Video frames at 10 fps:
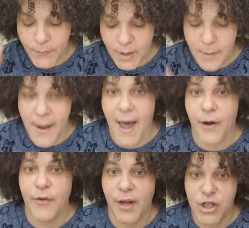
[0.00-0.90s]
the
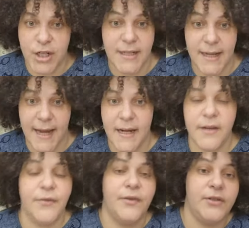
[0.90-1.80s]
pattern that she said
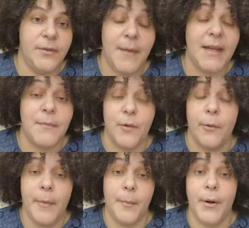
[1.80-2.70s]
to make me
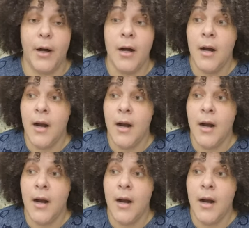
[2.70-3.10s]
remember.